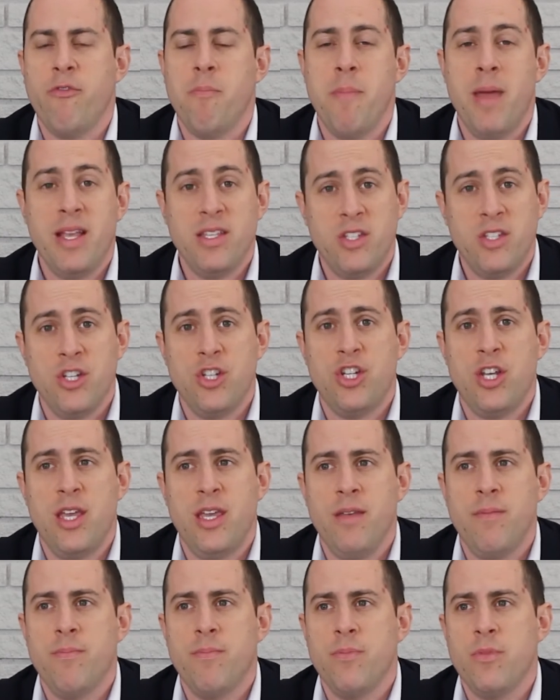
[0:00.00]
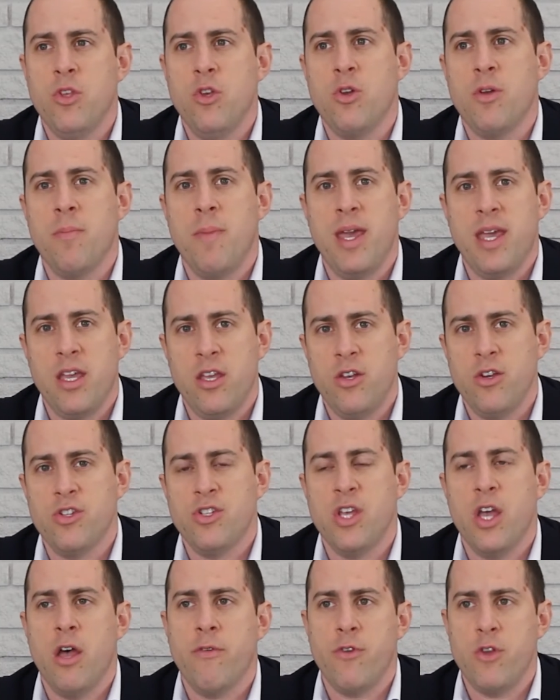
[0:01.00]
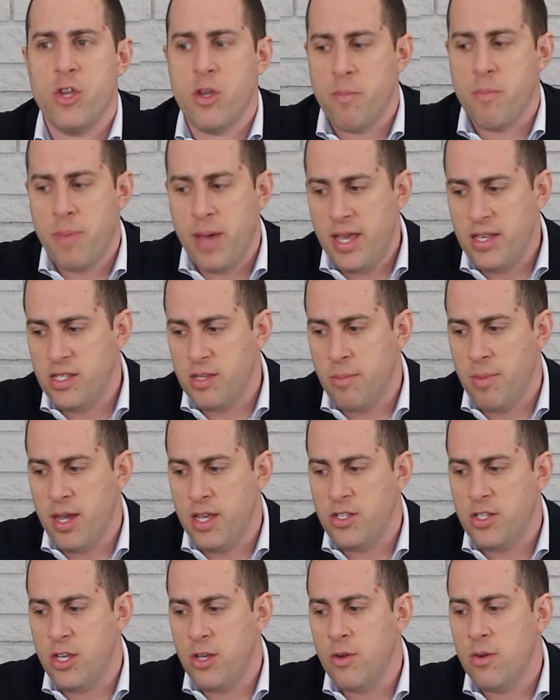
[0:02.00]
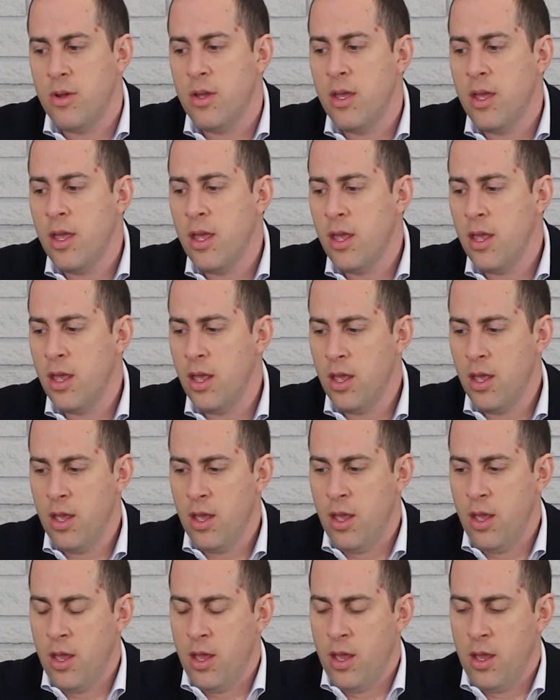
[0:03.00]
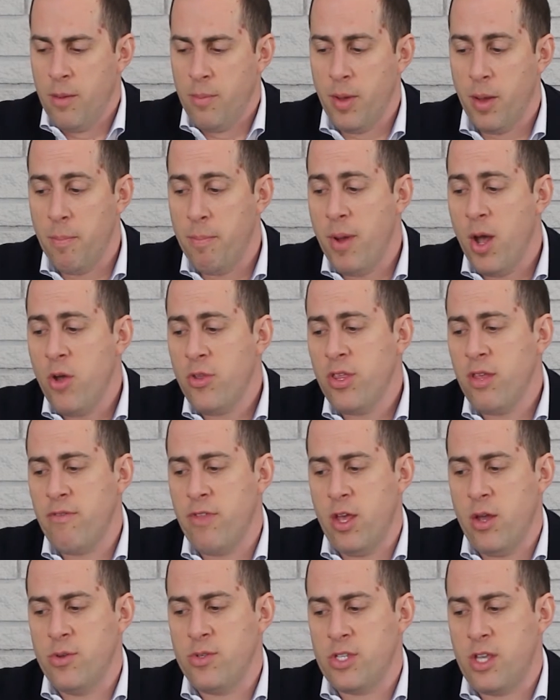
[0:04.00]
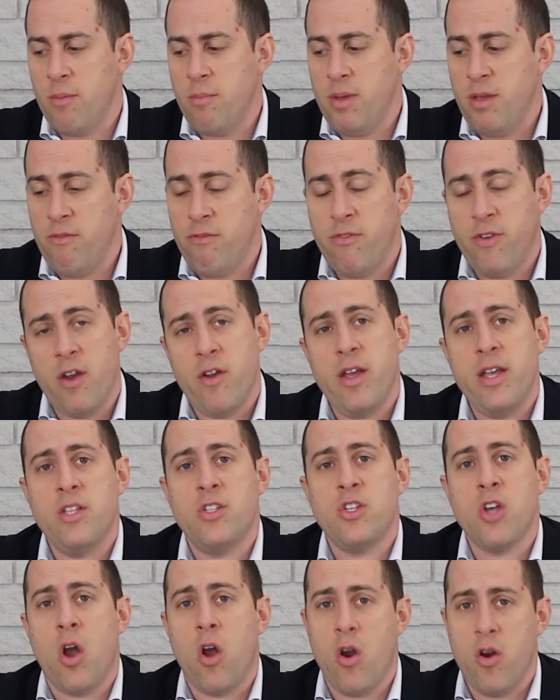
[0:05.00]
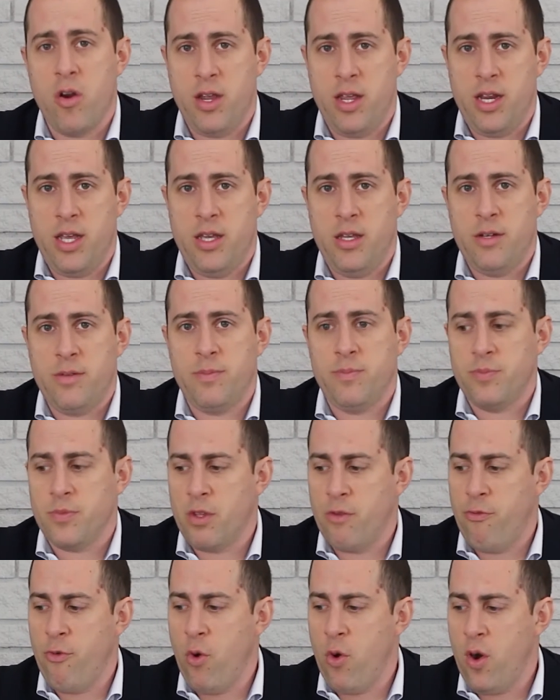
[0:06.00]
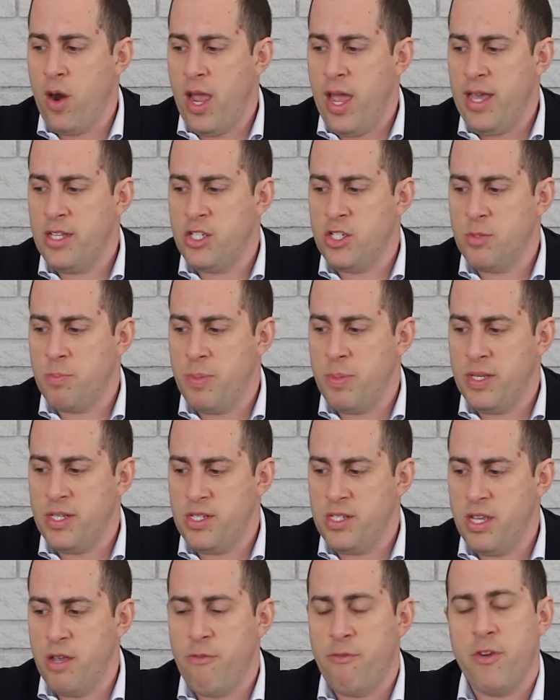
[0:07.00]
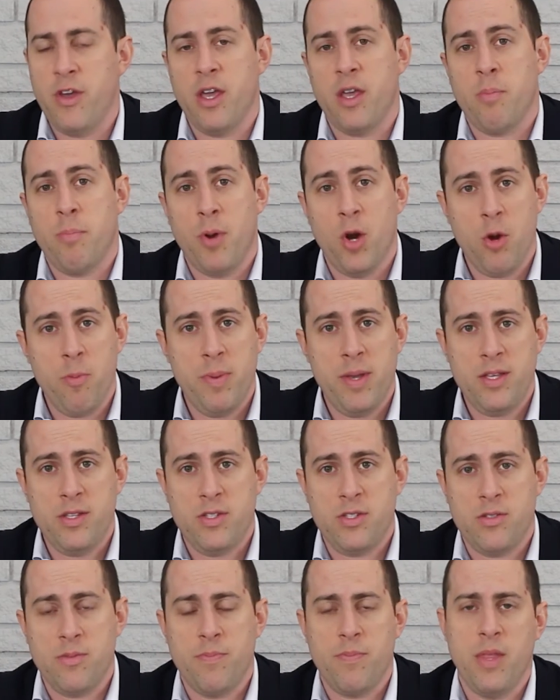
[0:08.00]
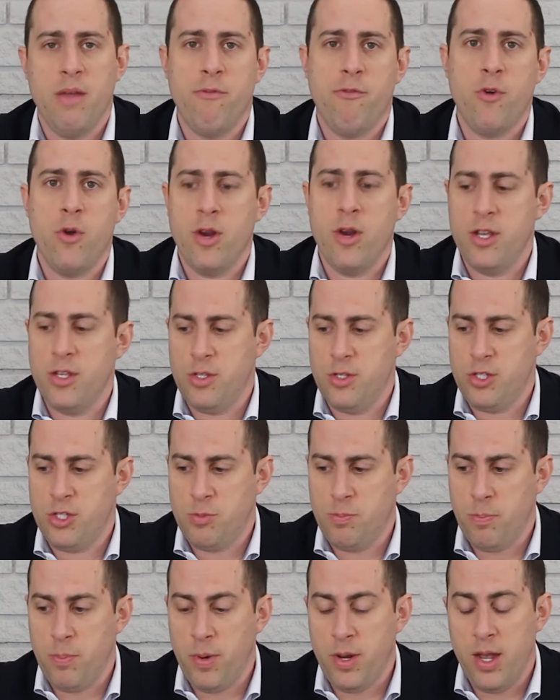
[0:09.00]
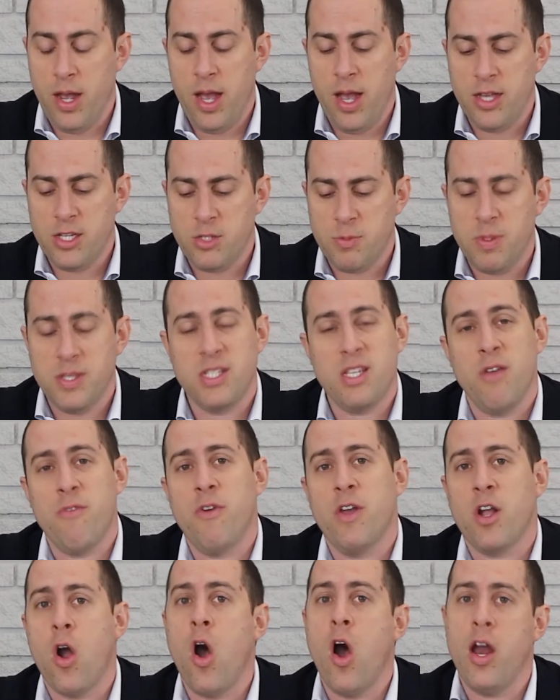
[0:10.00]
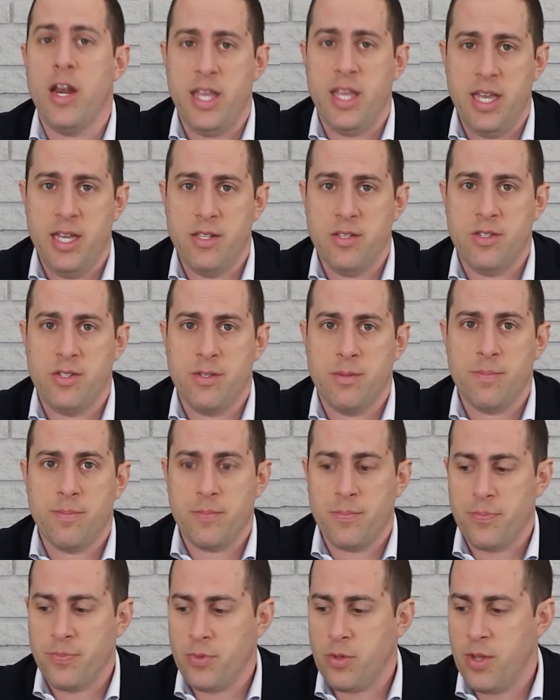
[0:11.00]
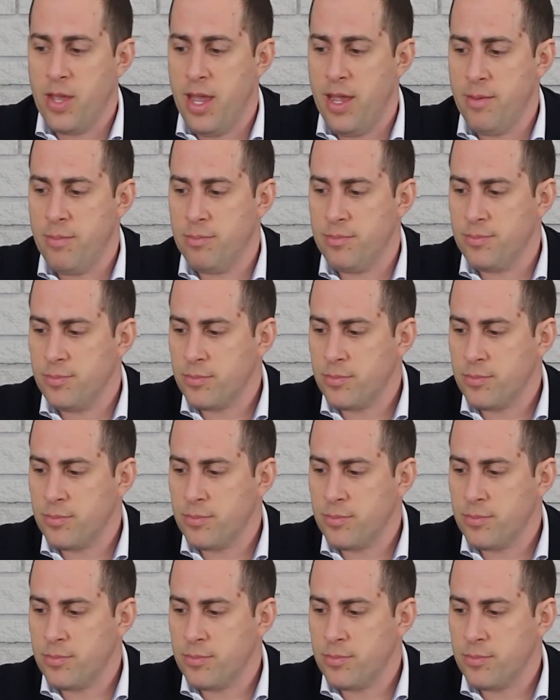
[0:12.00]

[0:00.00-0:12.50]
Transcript: Messaging, you can make it yourself, or you can pay somebody to. But both of those can be very targeted for a specific purpose and for a specific audience. Okay.